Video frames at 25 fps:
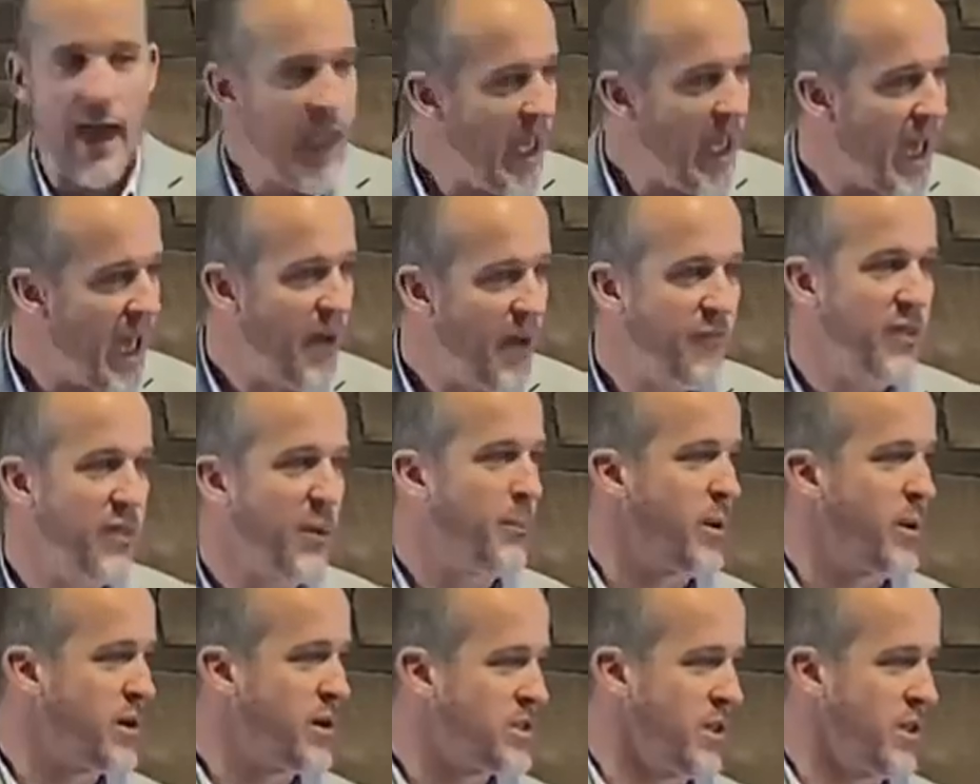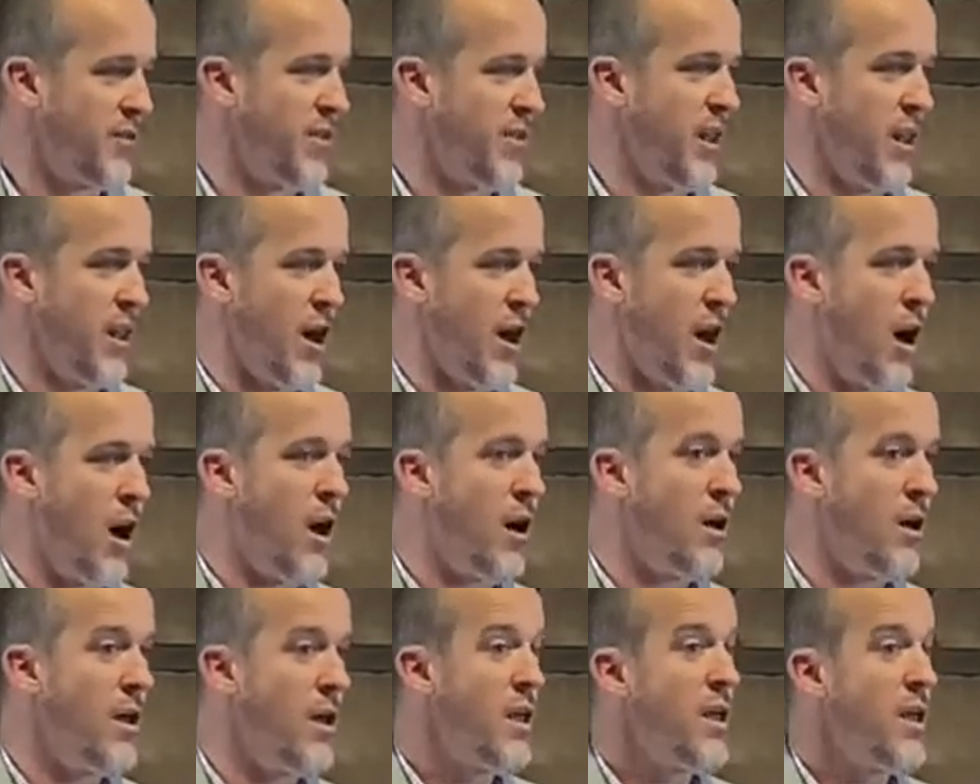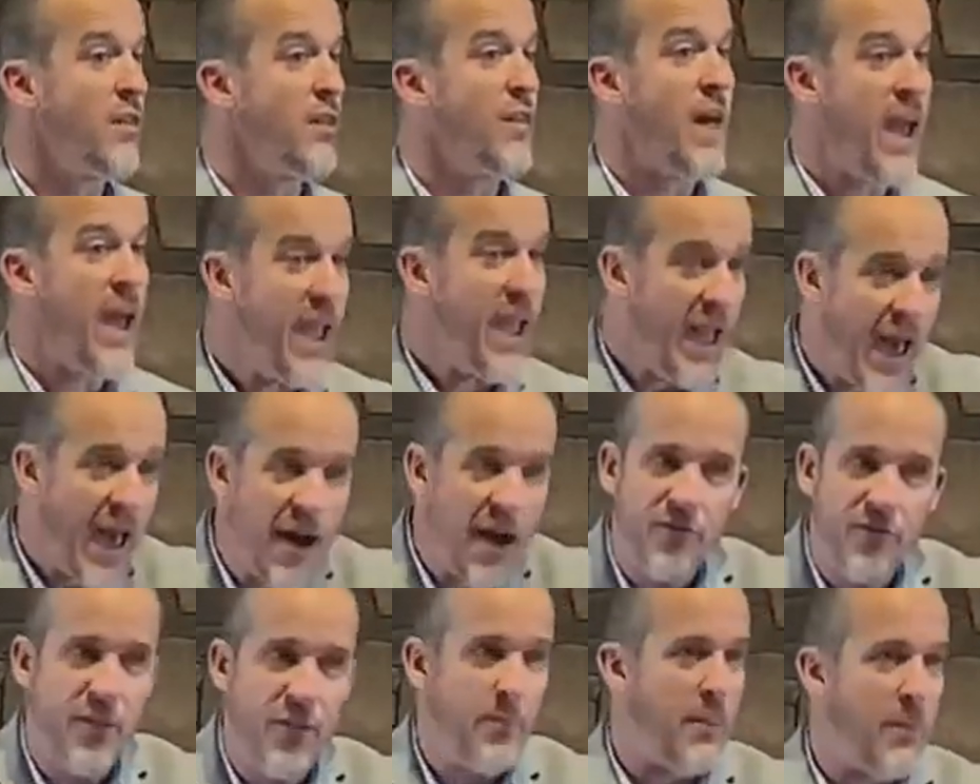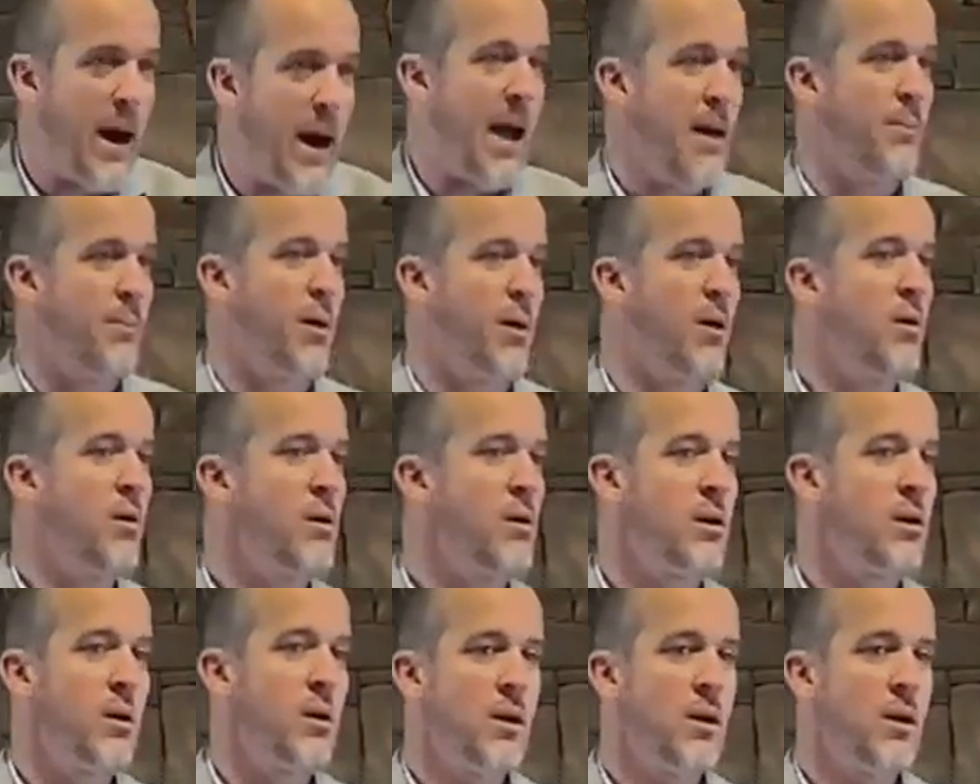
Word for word: have the books of the law, they have the Bible.